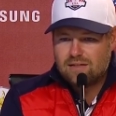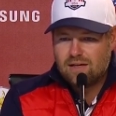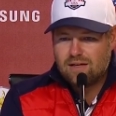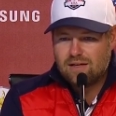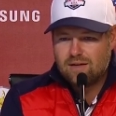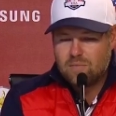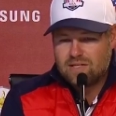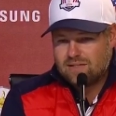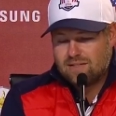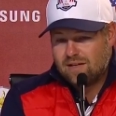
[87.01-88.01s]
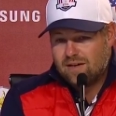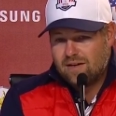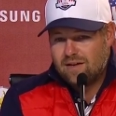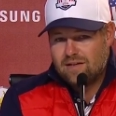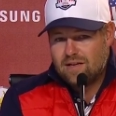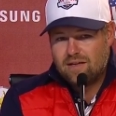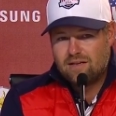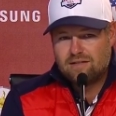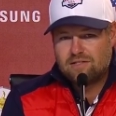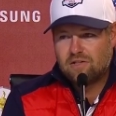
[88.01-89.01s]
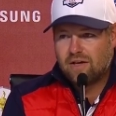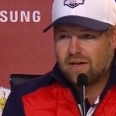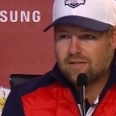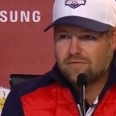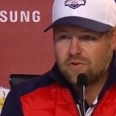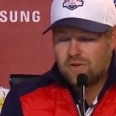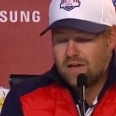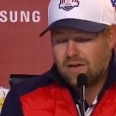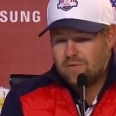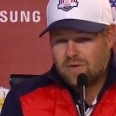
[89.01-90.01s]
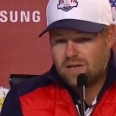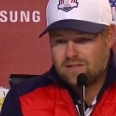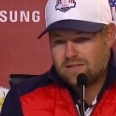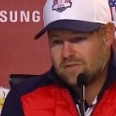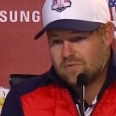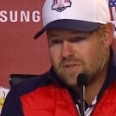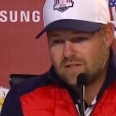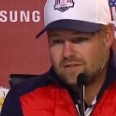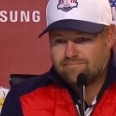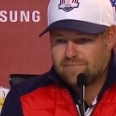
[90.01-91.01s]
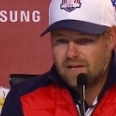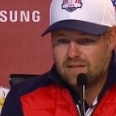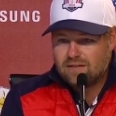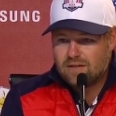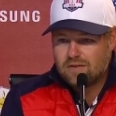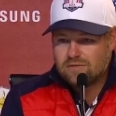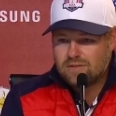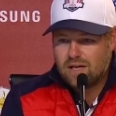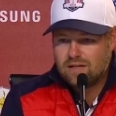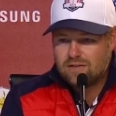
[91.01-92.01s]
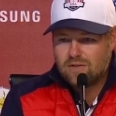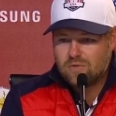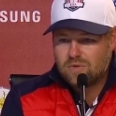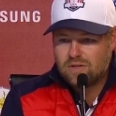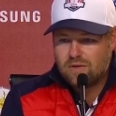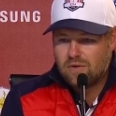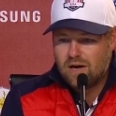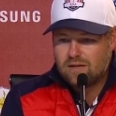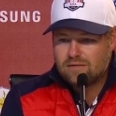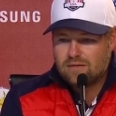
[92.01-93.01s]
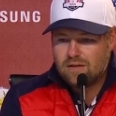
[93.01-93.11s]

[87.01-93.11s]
Until I got the phone call, I still really didn't know. I didn't know where they were at.